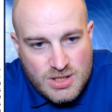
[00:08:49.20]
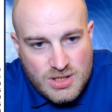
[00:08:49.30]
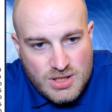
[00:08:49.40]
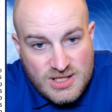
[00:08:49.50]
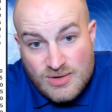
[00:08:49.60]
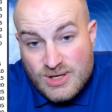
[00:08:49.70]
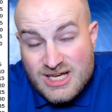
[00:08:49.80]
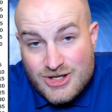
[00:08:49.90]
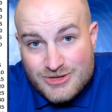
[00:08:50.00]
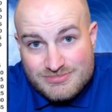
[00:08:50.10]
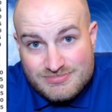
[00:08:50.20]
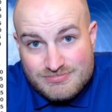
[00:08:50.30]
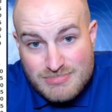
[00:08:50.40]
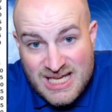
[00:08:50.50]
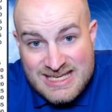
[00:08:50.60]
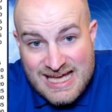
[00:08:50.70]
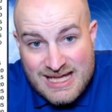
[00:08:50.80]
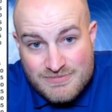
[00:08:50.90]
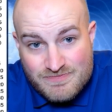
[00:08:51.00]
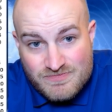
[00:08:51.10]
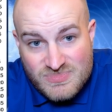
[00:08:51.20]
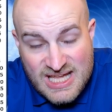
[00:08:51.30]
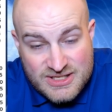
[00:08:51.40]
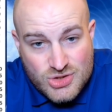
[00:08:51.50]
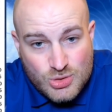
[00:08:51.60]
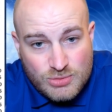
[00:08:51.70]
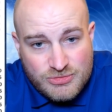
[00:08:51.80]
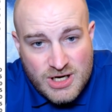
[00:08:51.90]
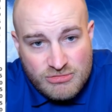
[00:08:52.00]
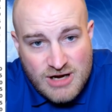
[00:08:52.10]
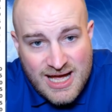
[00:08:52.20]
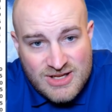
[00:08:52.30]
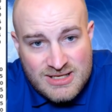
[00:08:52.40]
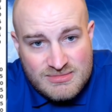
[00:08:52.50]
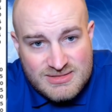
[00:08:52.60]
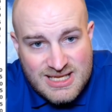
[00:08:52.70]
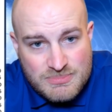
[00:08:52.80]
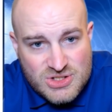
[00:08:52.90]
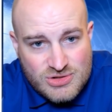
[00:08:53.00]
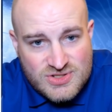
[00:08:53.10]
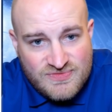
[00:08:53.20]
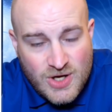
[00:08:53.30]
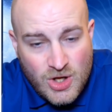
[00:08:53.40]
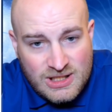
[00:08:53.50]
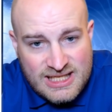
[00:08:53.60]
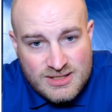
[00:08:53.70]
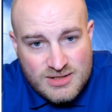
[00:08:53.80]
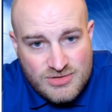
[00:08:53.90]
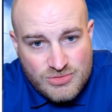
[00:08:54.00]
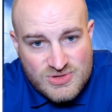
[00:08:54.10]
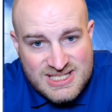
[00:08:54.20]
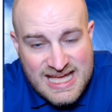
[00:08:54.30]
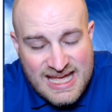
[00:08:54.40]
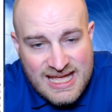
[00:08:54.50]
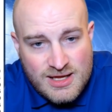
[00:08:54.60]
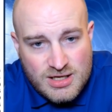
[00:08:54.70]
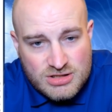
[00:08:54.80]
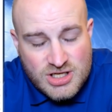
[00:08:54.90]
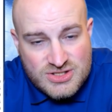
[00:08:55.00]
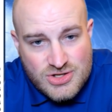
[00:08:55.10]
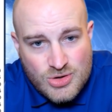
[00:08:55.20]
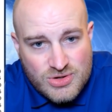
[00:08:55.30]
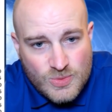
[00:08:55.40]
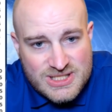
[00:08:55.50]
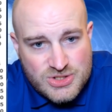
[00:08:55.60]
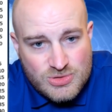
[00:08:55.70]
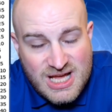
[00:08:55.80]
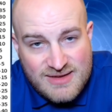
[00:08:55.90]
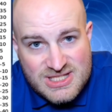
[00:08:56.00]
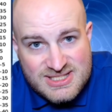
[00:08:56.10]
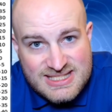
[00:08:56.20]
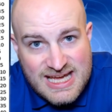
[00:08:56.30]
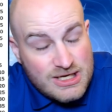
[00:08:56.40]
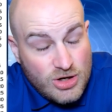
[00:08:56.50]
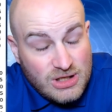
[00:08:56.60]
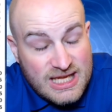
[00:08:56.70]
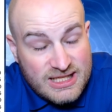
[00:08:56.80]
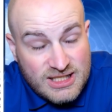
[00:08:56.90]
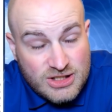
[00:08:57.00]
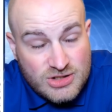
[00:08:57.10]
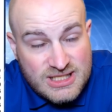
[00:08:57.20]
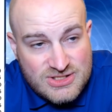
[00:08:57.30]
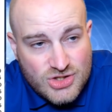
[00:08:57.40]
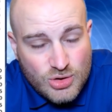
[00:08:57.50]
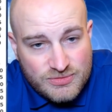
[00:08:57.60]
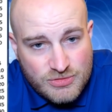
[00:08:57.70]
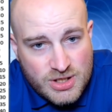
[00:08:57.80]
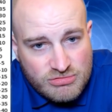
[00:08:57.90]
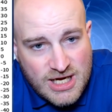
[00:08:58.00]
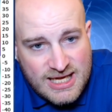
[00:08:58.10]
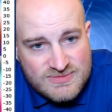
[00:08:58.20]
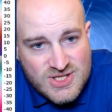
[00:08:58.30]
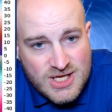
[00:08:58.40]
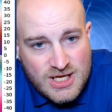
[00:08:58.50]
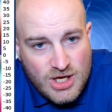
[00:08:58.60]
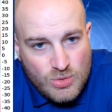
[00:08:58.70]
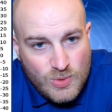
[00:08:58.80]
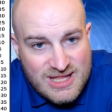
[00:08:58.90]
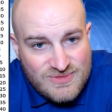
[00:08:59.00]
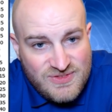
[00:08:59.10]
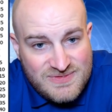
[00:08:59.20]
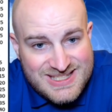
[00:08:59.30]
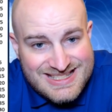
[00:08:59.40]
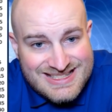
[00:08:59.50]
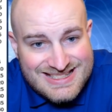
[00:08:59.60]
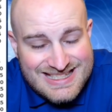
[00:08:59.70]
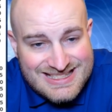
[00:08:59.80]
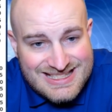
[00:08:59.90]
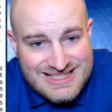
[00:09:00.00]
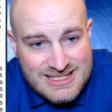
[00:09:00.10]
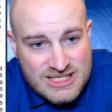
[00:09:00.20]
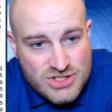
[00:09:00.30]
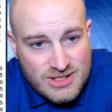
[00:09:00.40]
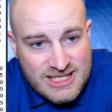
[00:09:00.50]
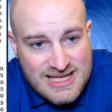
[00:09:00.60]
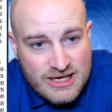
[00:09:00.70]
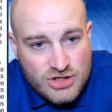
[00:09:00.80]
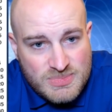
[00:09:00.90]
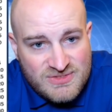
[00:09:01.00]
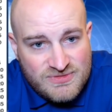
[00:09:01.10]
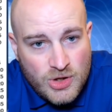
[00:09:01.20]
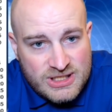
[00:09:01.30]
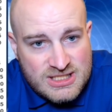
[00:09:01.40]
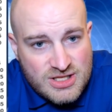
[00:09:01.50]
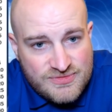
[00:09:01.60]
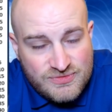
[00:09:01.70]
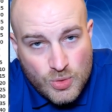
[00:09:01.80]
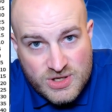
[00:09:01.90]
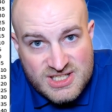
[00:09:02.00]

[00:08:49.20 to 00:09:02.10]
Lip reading: There we go. Monday, next cool front arriving. Temperatures falling through the day across the northwestern half of the state in all likelihood as cold front arrives. With 50s and 60s initially, that could be falling into the 40s